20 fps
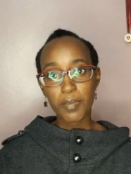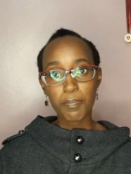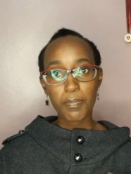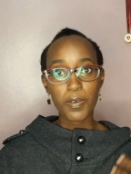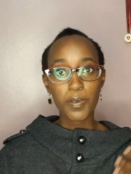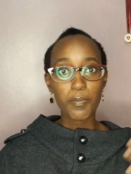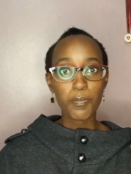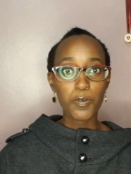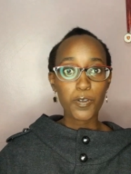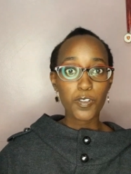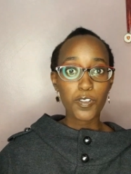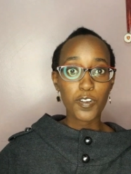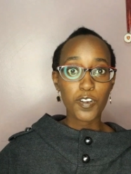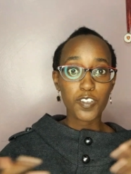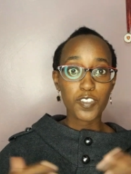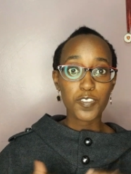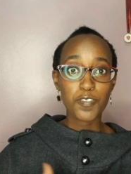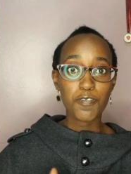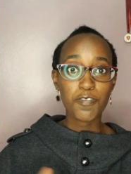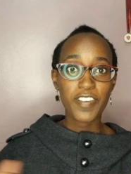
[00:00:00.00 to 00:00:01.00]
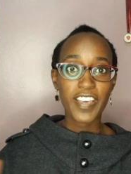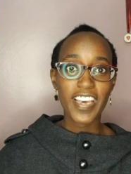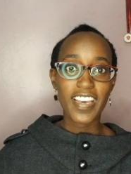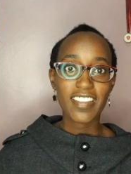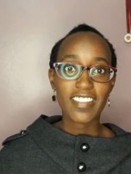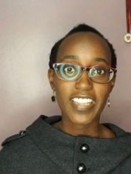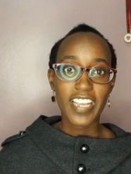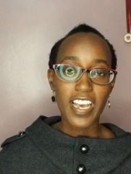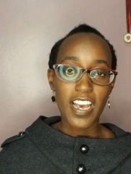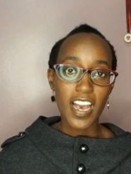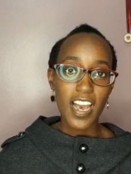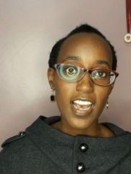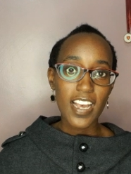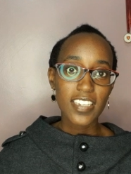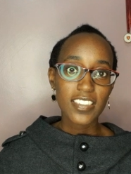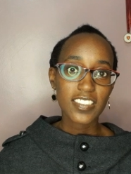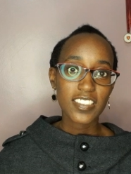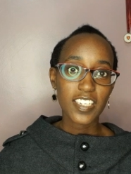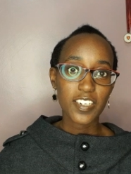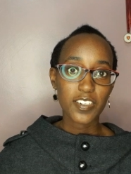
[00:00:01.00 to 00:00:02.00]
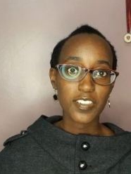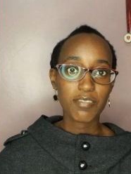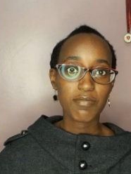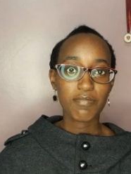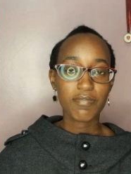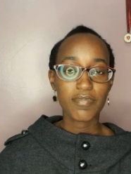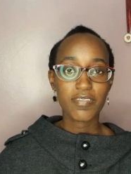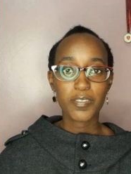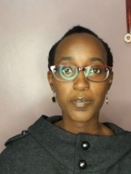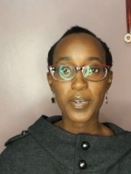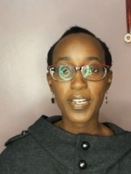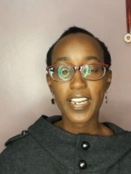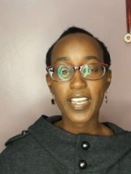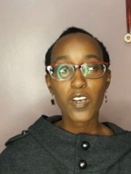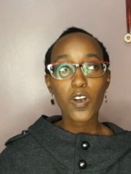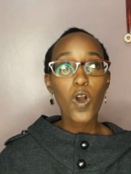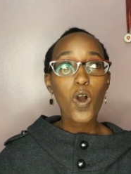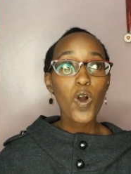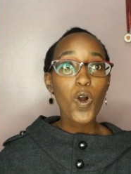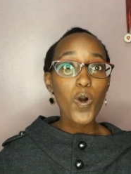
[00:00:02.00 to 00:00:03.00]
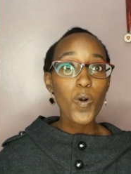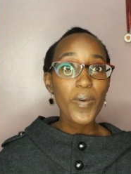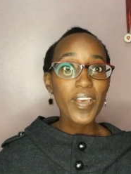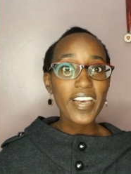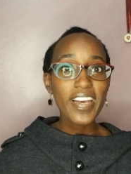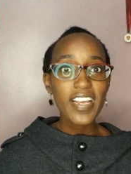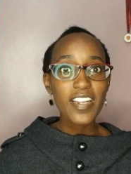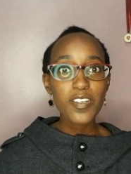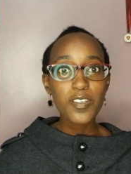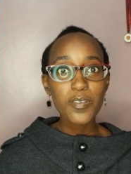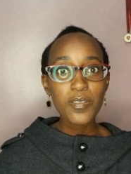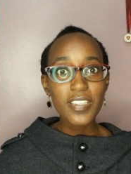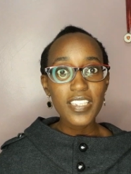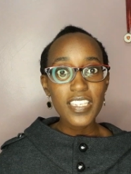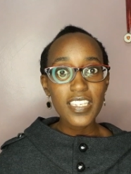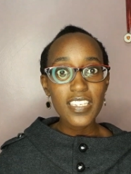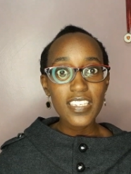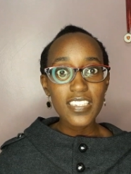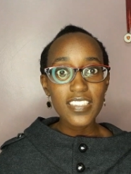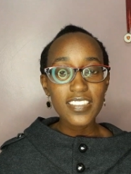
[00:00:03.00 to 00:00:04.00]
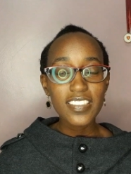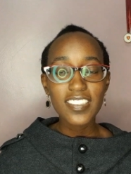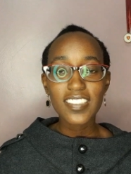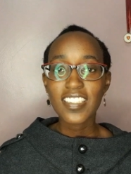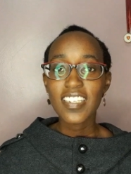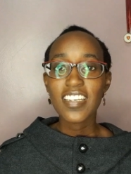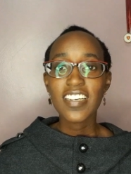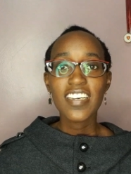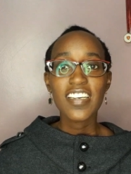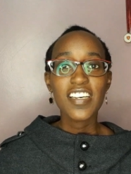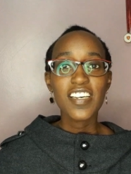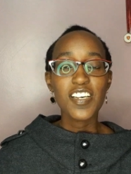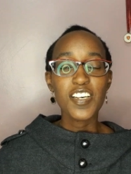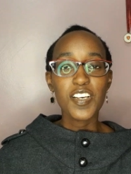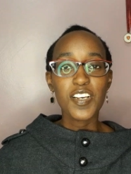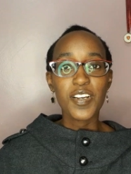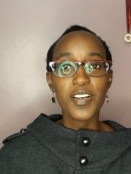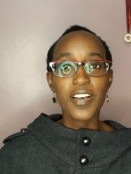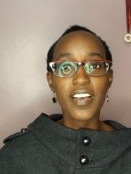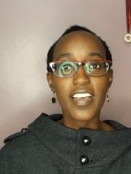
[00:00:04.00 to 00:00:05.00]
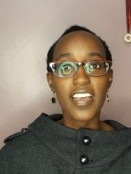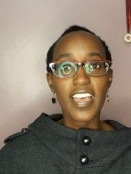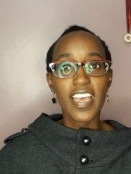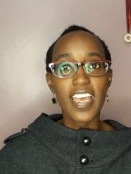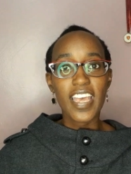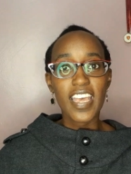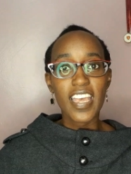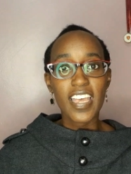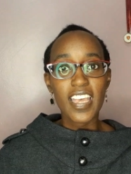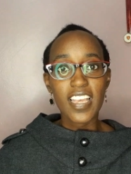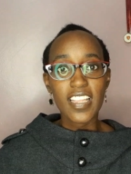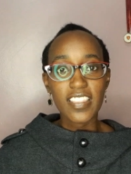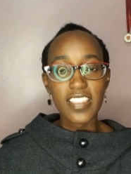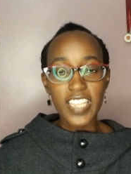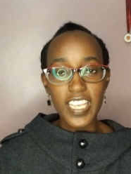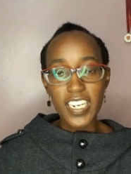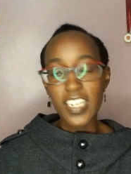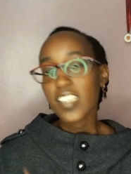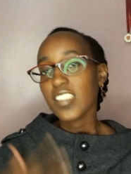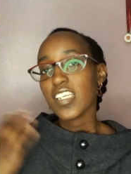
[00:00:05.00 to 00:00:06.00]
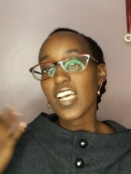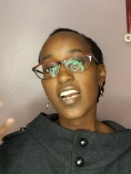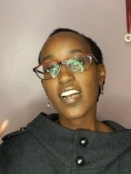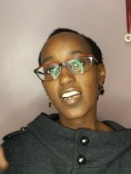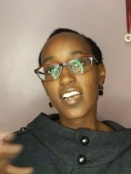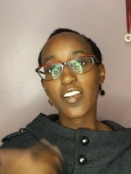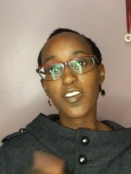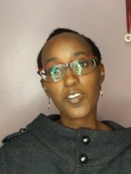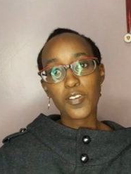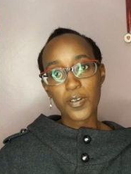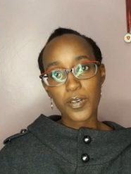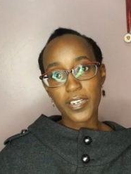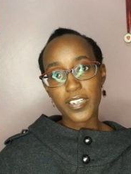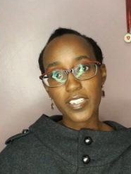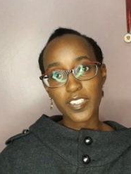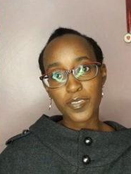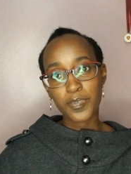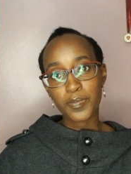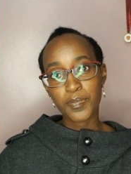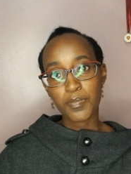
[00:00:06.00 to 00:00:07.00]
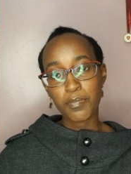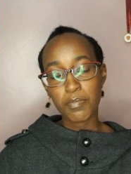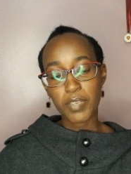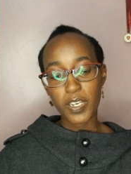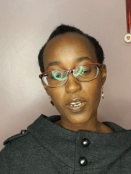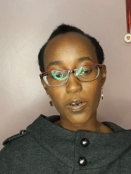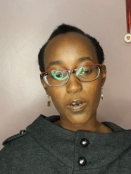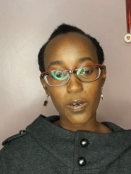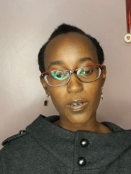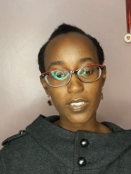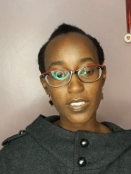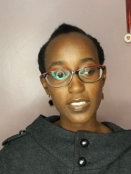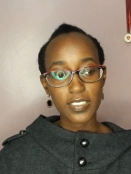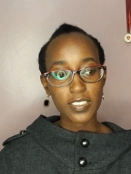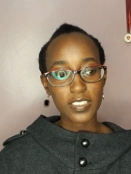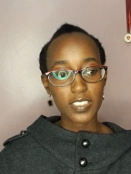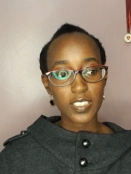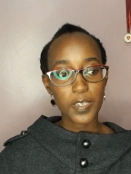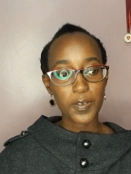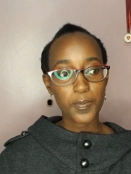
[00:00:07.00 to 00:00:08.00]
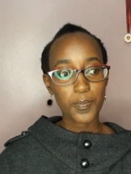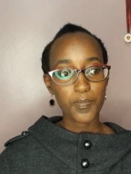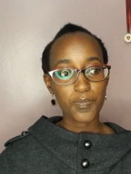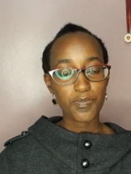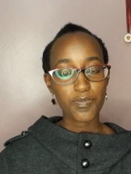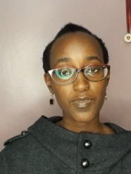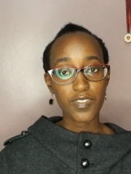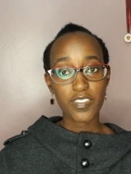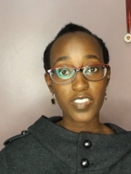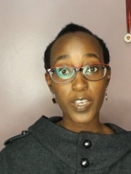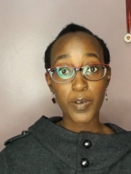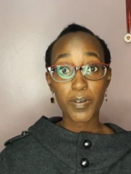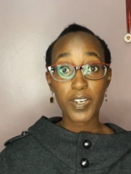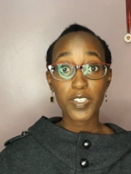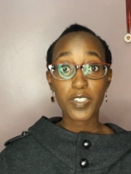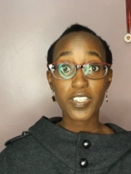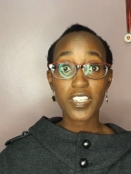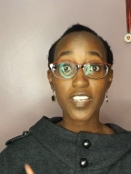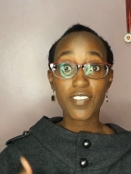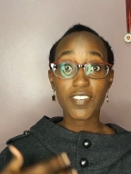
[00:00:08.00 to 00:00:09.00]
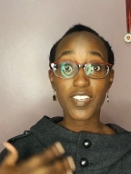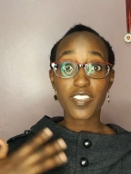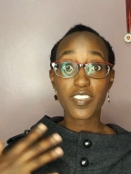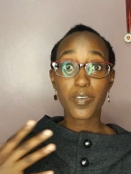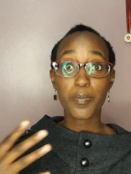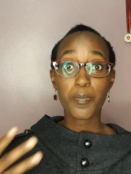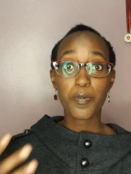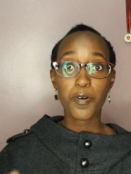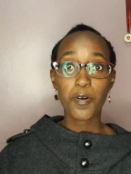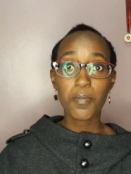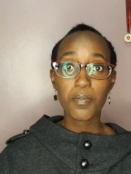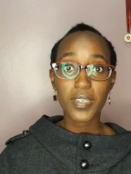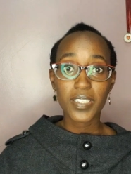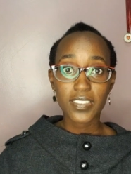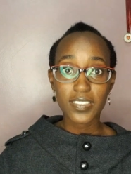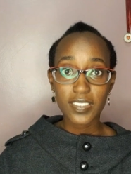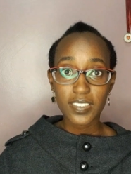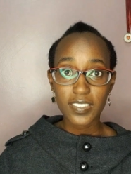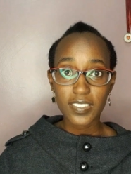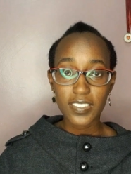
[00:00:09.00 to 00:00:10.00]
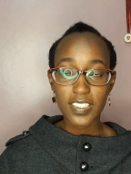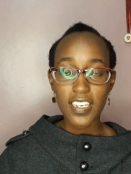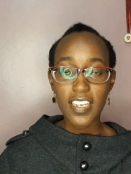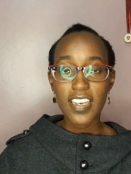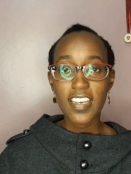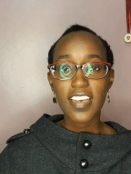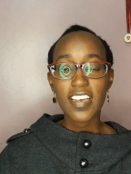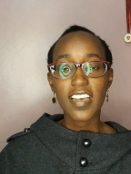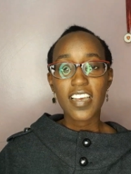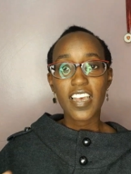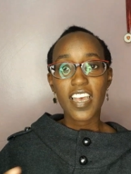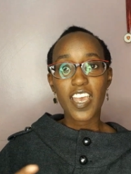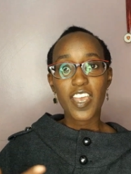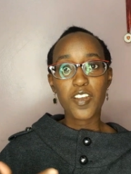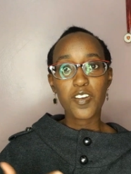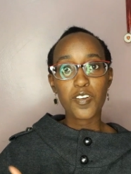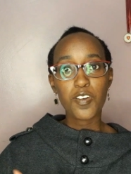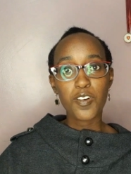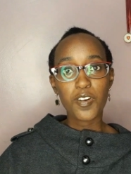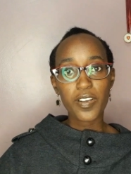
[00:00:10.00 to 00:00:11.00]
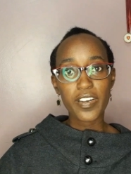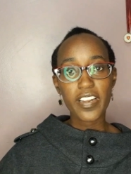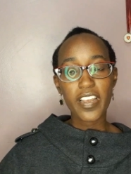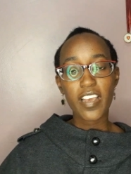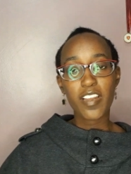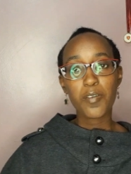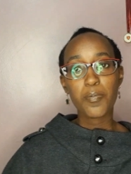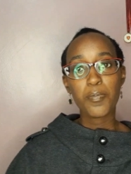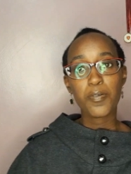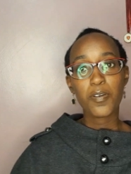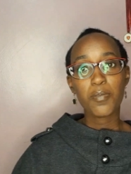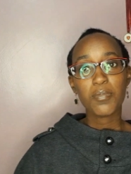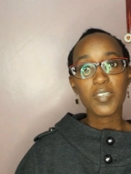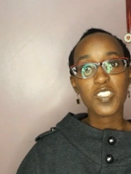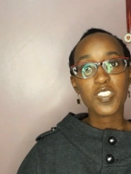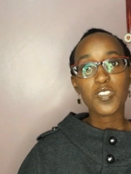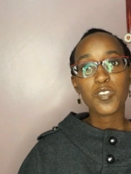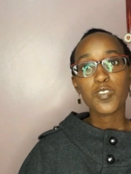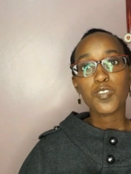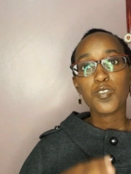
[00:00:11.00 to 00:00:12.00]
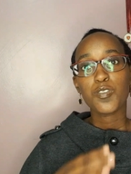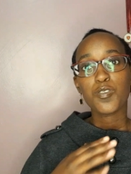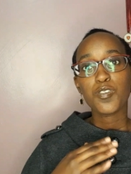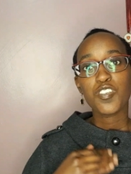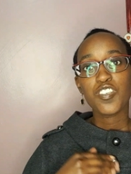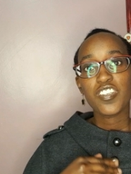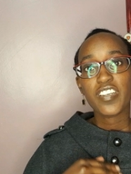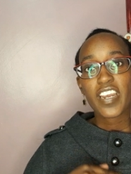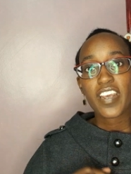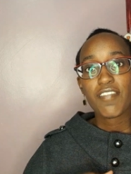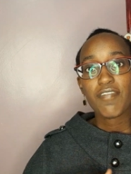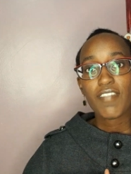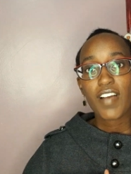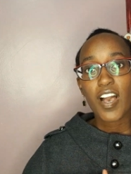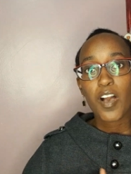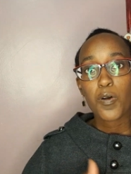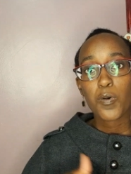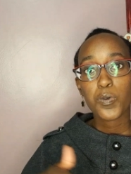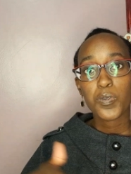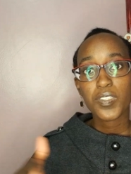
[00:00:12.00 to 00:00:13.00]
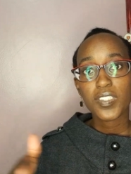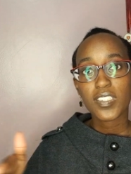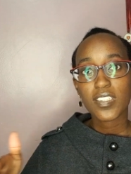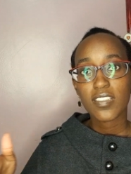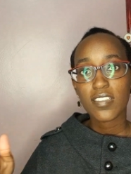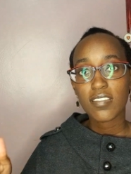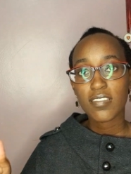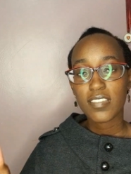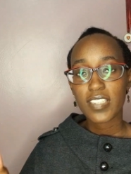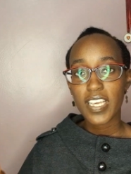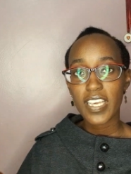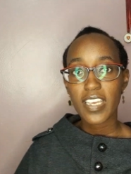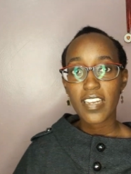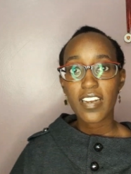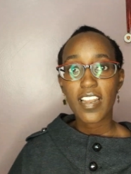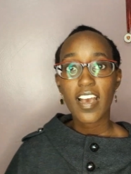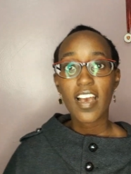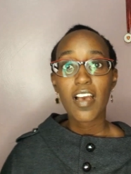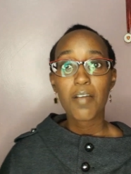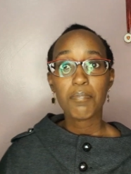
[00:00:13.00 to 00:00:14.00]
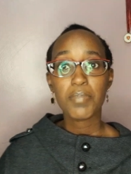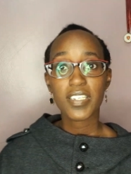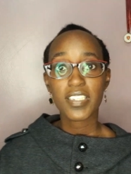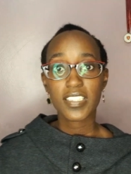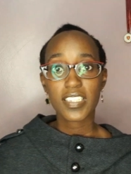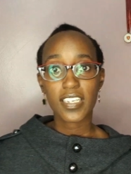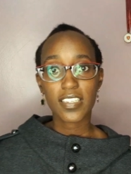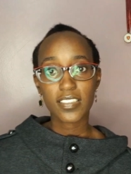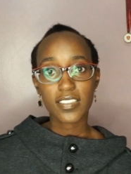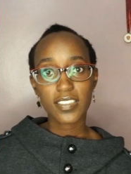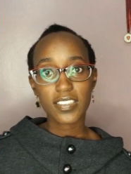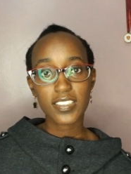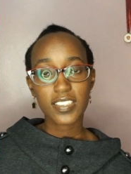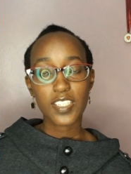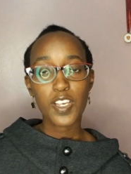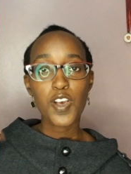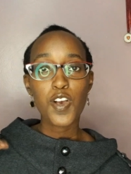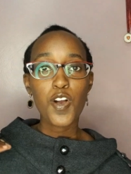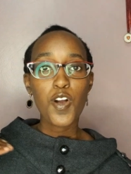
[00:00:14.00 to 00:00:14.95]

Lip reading: people got fear in their hearts and were like, oh, we can't do this. And then it angered God because they were given the promise. And God had promised to drive out the inhabitants